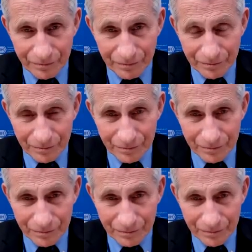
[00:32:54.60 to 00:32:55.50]

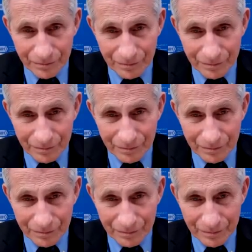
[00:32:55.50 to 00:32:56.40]

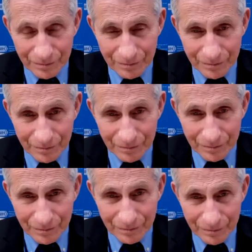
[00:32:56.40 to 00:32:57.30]

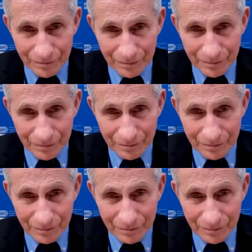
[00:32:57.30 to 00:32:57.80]
No words are spoken by the person on screen.